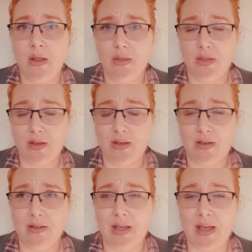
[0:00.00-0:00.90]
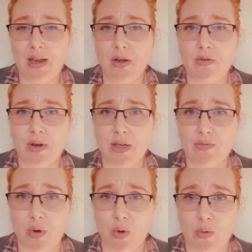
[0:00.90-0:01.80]
the end credits
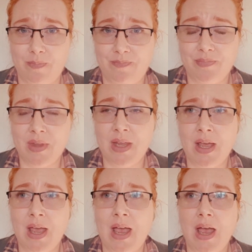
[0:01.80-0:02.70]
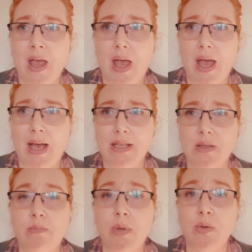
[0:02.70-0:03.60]
roll. As
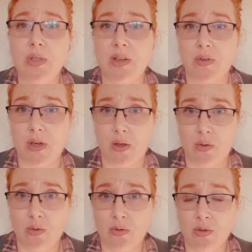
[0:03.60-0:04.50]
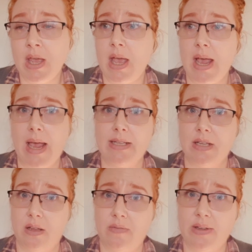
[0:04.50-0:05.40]
a music video, it's a
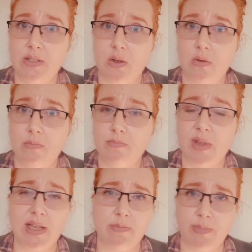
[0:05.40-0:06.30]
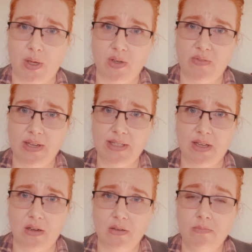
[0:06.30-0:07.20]
lovely song. It's beautifully
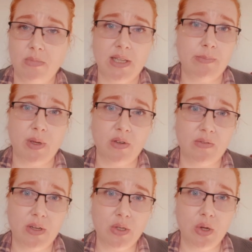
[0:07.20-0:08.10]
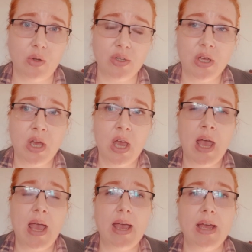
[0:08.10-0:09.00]
sung. It's beautifully shot.
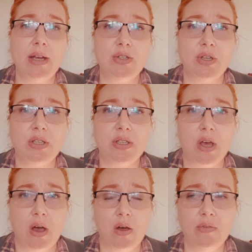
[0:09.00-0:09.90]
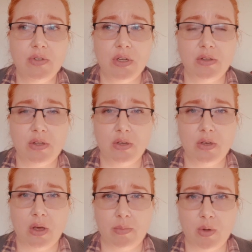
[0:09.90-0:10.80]
It's just after
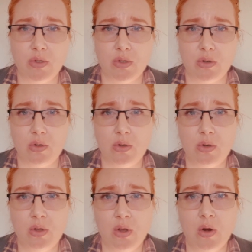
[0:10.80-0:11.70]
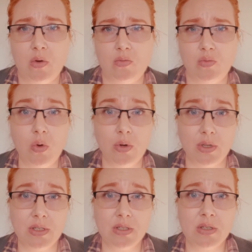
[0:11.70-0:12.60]
the emotional
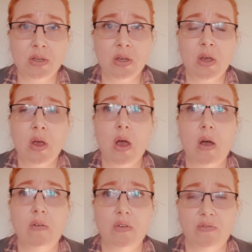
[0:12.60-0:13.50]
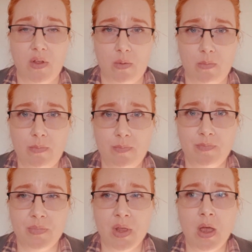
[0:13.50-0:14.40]
rawness of the film,
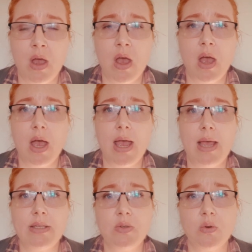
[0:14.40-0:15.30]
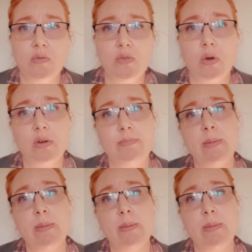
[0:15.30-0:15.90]
it sort of knocked